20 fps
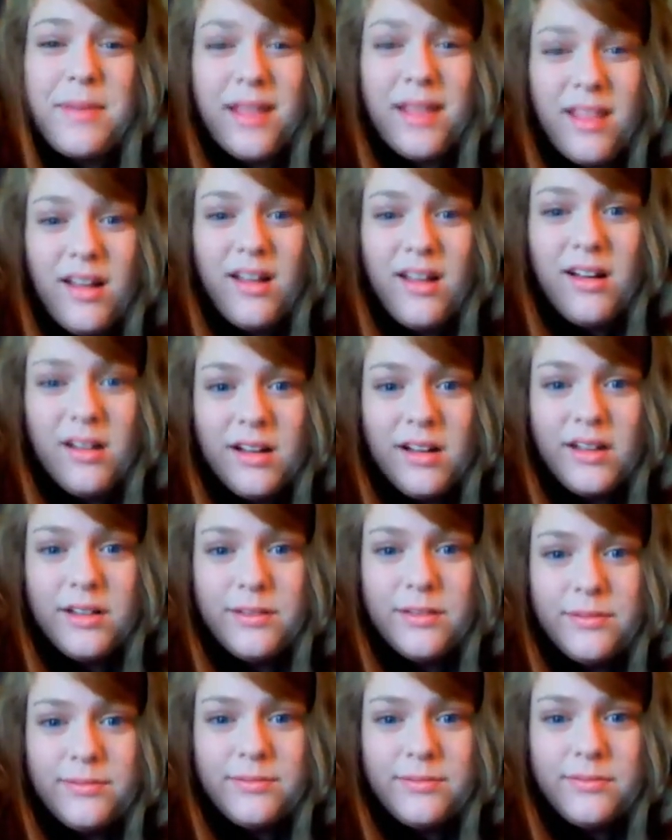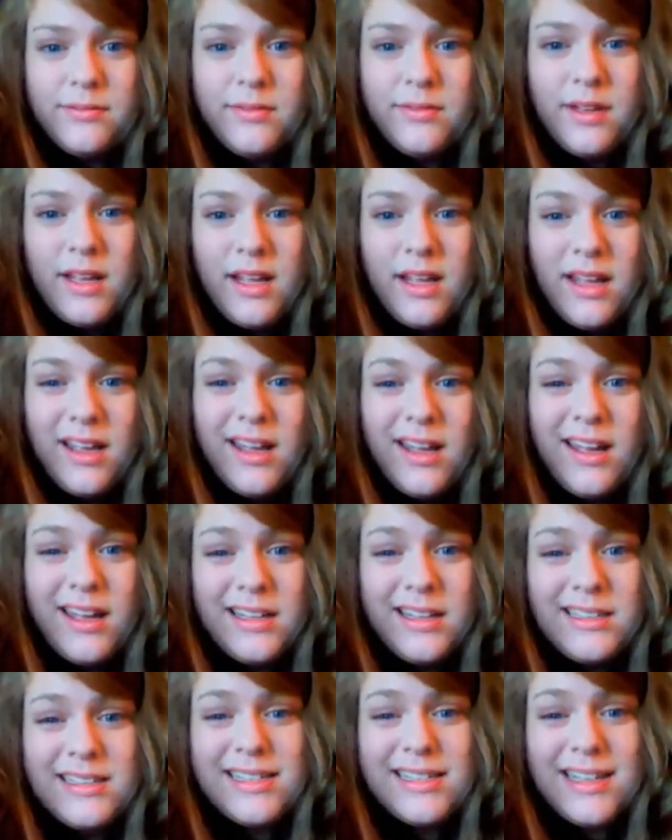be long.
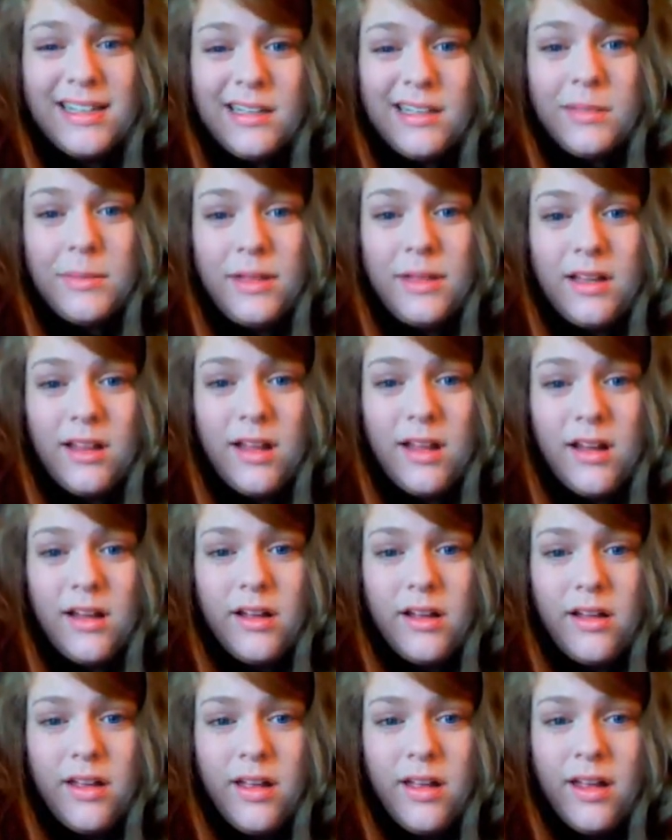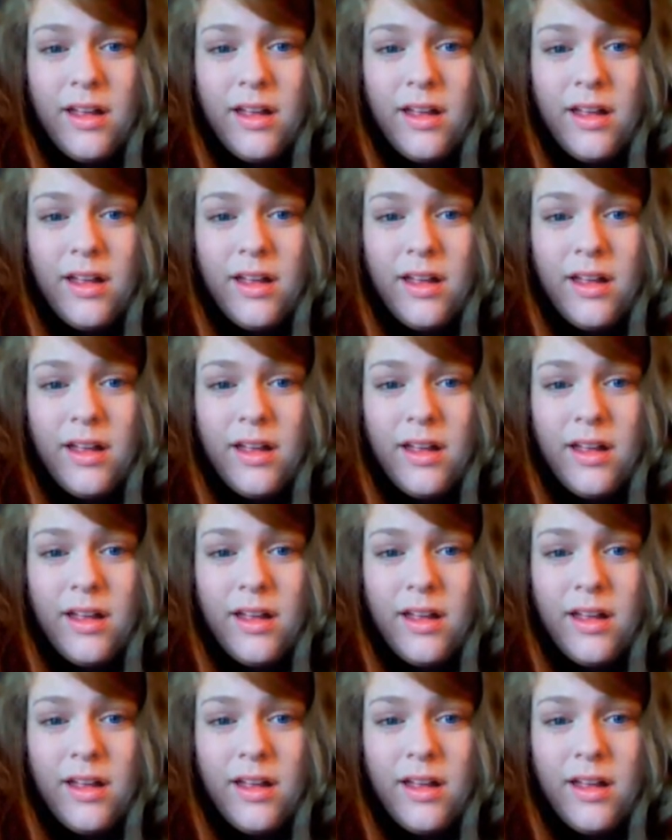It's gonna be long,